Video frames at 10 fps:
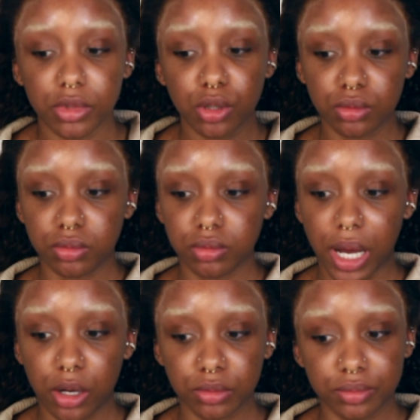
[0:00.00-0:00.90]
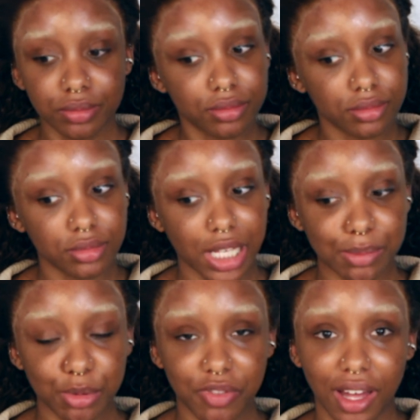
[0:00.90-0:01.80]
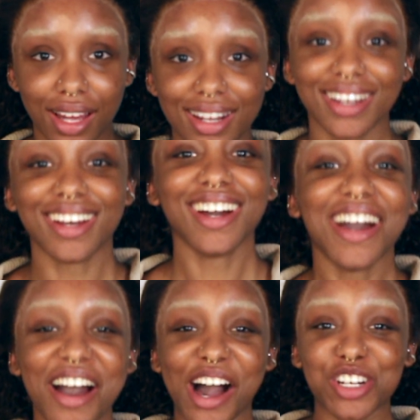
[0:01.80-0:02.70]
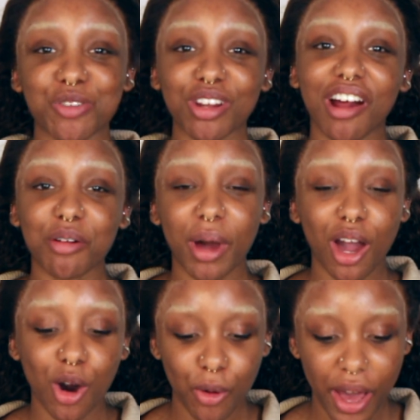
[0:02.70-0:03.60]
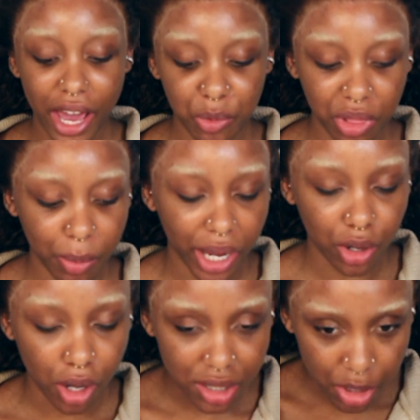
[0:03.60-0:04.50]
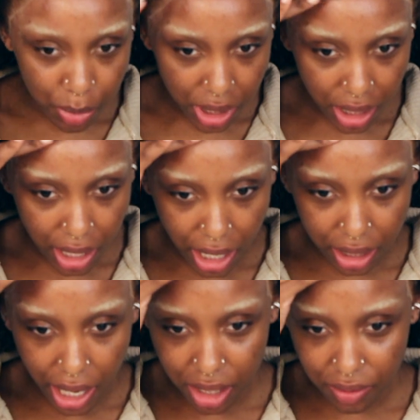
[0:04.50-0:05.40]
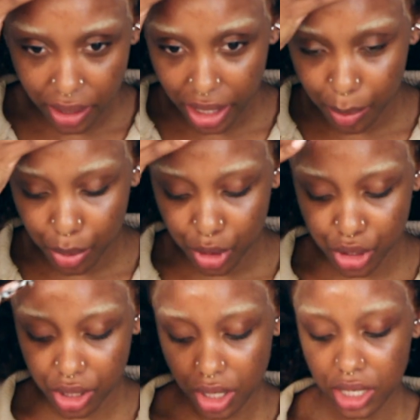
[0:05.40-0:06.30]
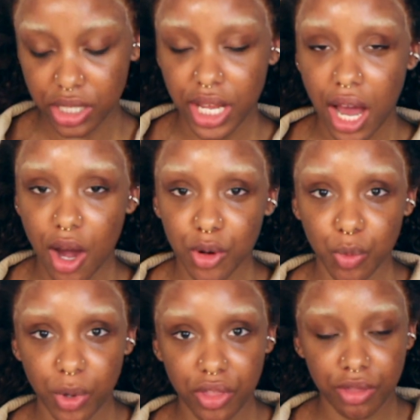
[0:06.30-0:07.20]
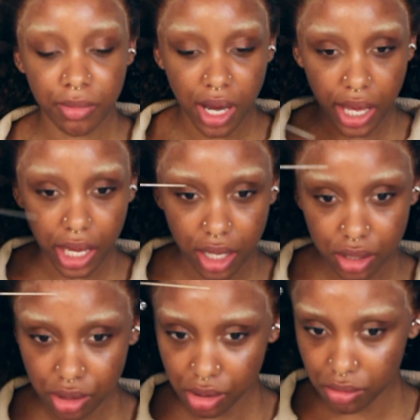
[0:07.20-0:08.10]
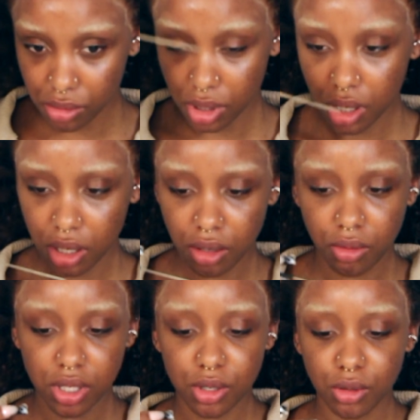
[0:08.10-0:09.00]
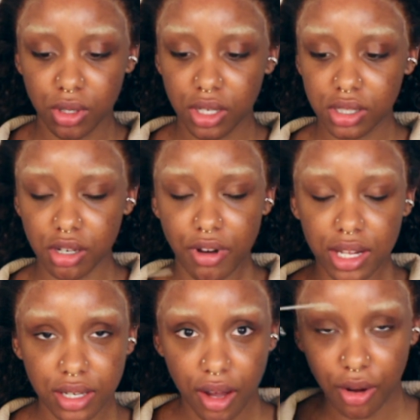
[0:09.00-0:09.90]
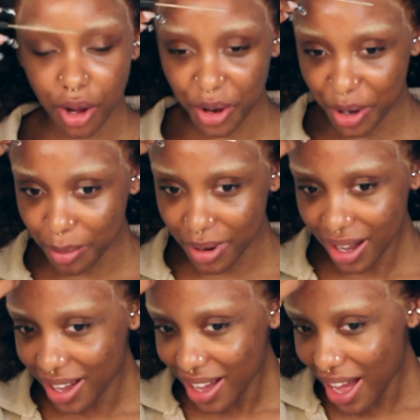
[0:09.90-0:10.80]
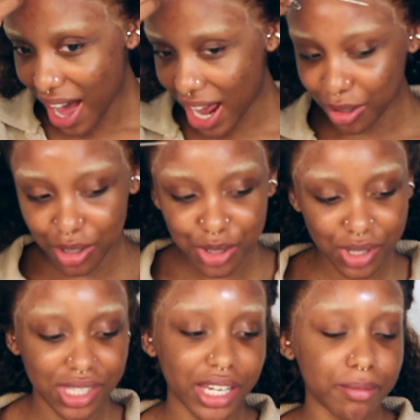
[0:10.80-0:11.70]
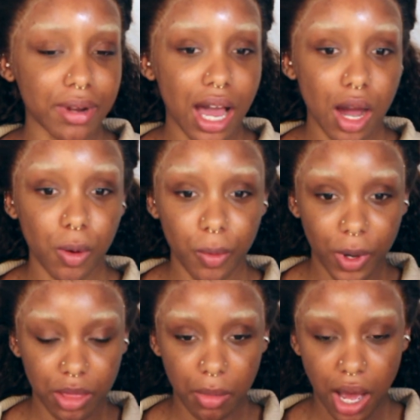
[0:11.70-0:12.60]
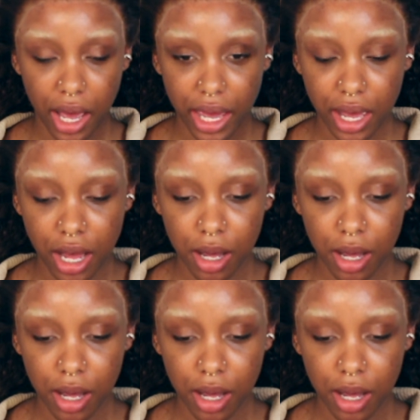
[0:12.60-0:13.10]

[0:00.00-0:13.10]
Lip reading: oh wow, let's move that. I just went around my whole head with my got to be and kind of like pushed it down with my, what do you call this, a rat tail comb. And I'm going to do the same now with my,